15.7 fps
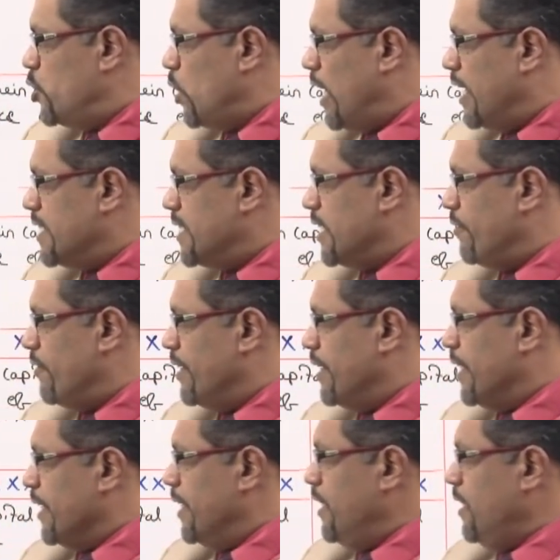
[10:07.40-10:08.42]
July
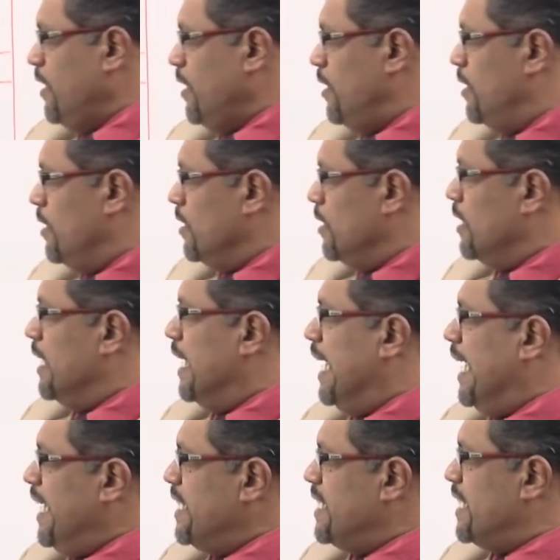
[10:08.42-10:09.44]
17,
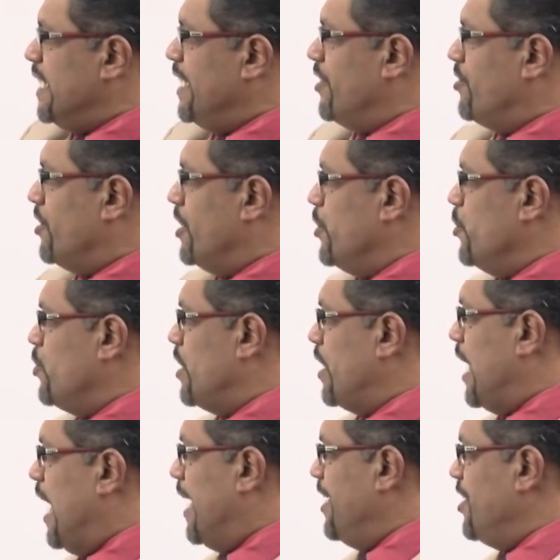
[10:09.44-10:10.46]
X introduced an
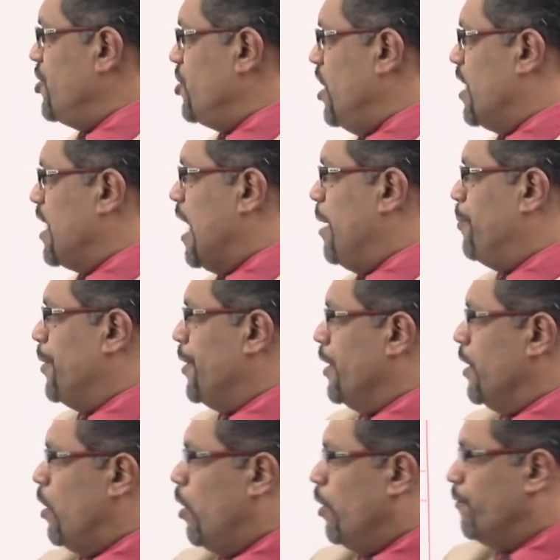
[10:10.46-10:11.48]
additional
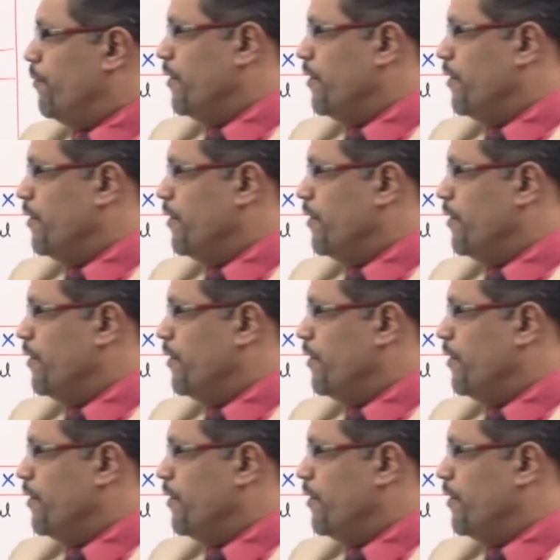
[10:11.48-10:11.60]
capital of